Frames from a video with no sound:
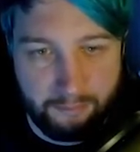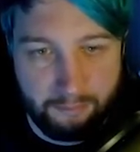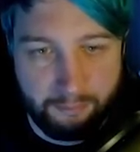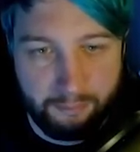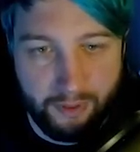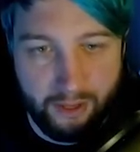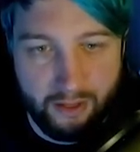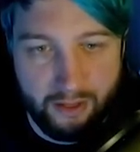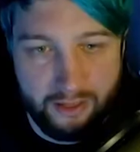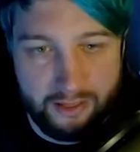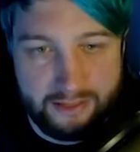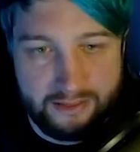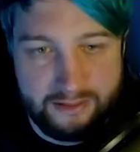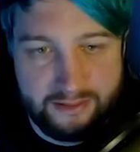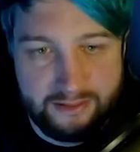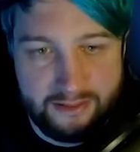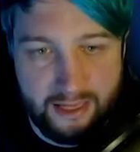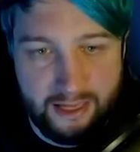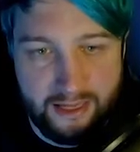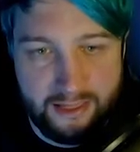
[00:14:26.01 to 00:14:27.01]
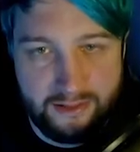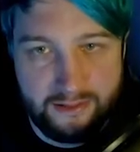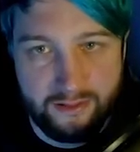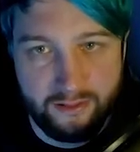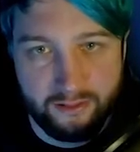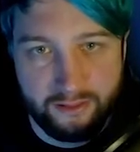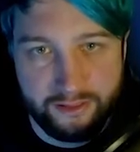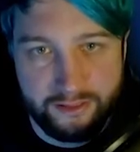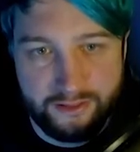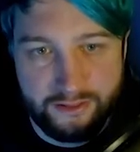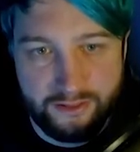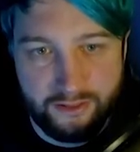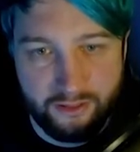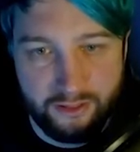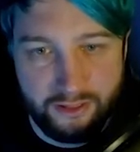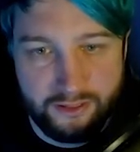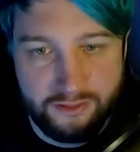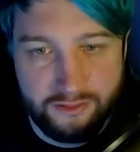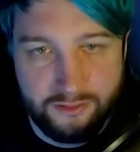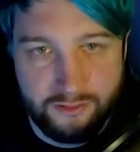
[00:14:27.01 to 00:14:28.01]
But instead, I
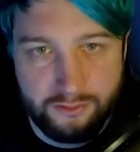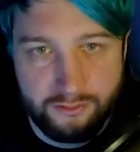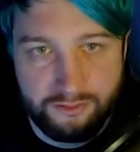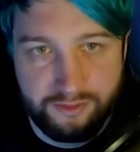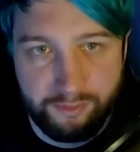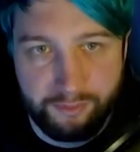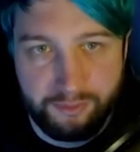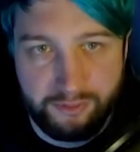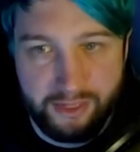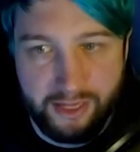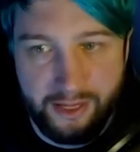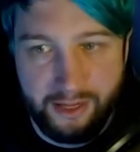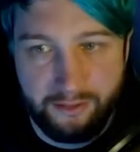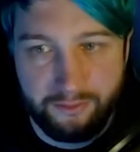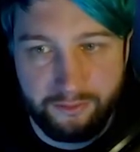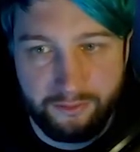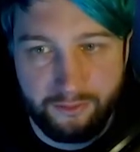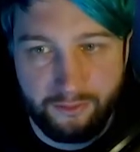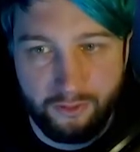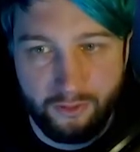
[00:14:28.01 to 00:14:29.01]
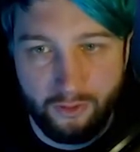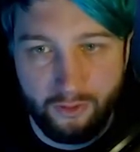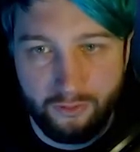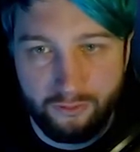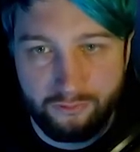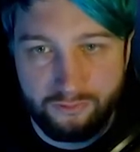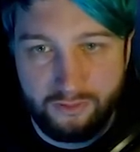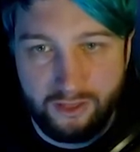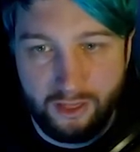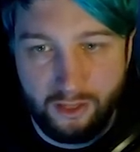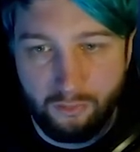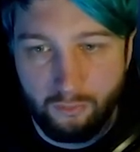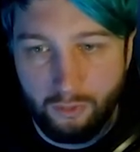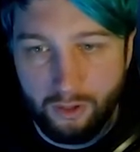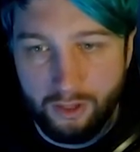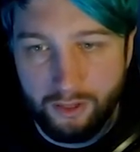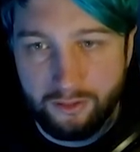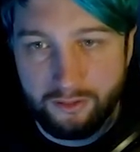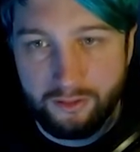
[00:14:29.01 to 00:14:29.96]
decide to double down on Tech 1